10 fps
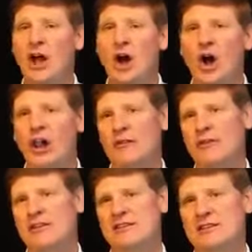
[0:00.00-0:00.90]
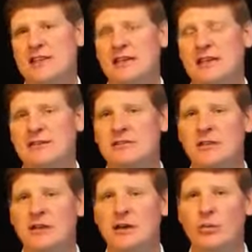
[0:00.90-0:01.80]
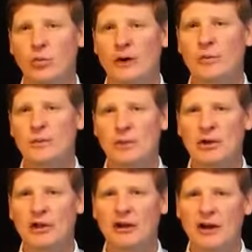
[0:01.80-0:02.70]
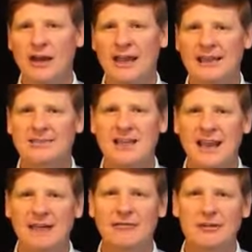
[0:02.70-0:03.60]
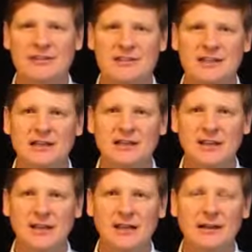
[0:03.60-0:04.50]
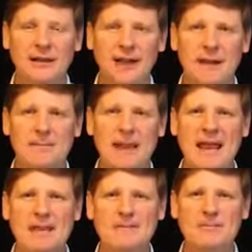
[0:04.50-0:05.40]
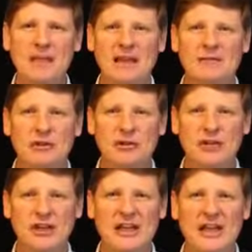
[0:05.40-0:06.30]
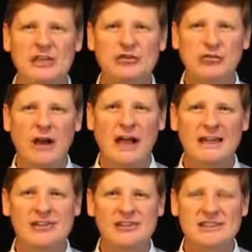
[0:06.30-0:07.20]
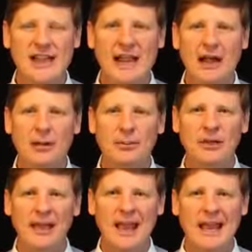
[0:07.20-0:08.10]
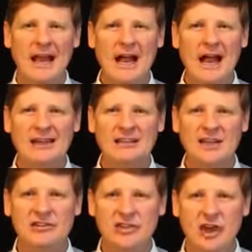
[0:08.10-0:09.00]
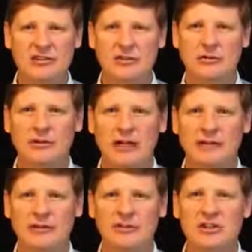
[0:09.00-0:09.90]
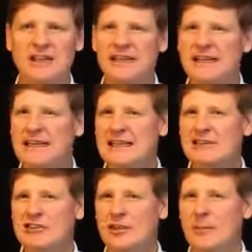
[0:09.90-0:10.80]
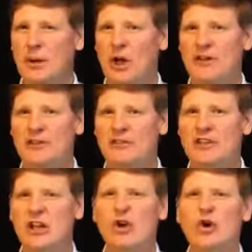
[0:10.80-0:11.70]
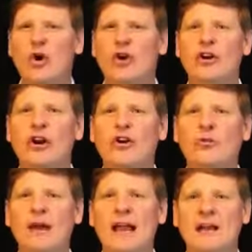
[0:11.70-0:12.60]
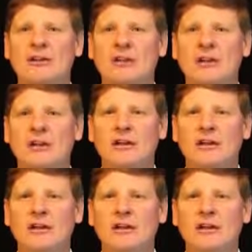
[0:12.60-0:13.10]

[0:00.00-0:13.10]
All of these things are what we put on our heads every single day. And men, if you think a dry scalp and high testosterone levels leads to baldness, you're correct.